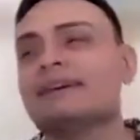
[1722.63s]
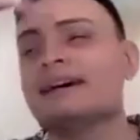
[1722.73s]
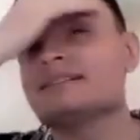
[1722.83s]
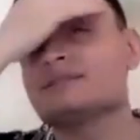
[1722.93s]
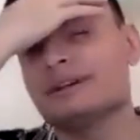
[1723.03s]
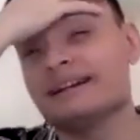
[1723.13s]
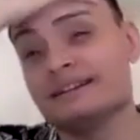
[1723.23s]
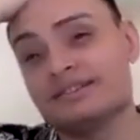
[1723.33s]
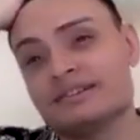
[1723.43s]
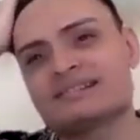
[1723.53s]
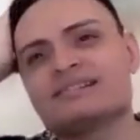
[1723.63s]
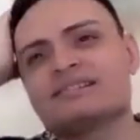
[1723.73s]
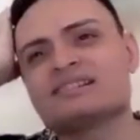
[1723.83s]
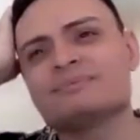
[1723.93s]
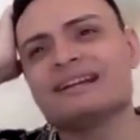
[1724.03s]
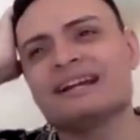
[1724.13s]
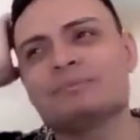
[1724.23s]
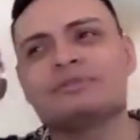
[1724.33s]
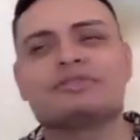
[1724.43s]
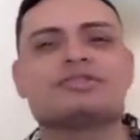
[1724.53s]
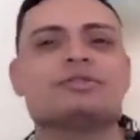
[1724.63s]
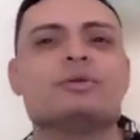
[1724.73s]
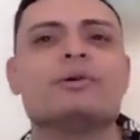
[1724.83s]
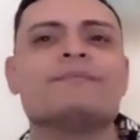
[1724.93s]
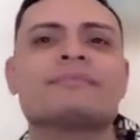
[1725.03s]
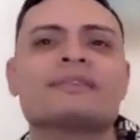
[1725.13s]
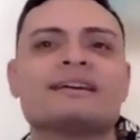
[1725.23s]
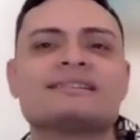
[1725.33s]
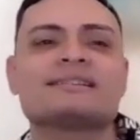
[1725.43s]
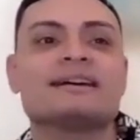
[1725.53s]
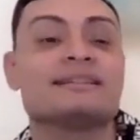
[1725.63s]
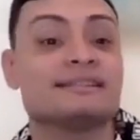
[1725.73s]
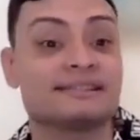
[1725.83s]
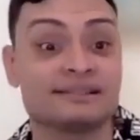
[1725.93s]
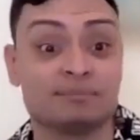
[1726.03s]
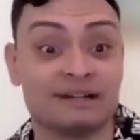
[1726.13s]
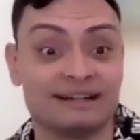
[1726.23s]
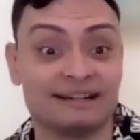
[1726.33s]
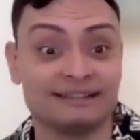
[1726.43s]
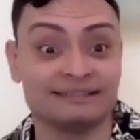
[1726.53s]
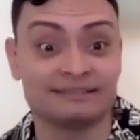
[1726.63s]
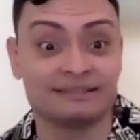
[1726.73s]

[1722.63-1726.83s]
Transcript: as a way, just, just to be able to say, this is mine.